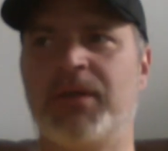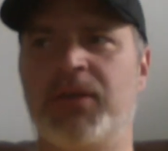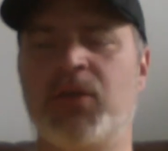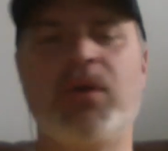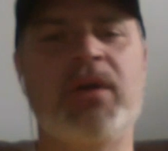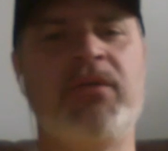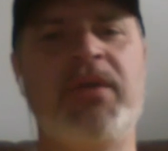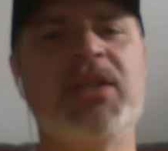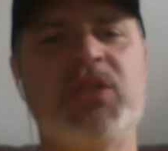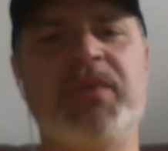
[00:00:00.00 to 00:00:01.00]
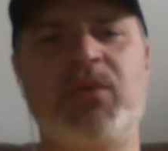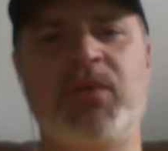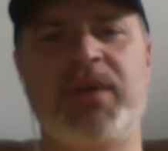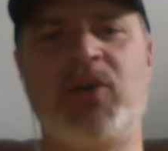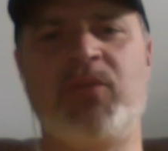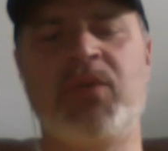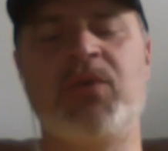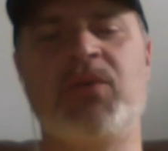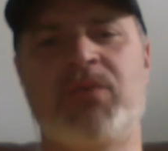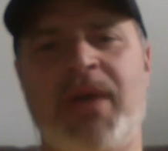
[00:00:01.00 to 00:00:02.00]
your advancement would help
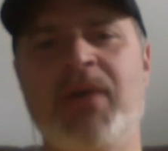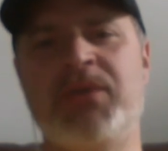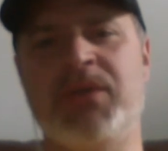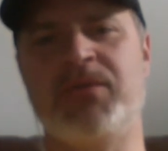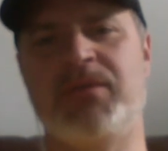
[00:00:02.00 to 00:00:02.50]
those around you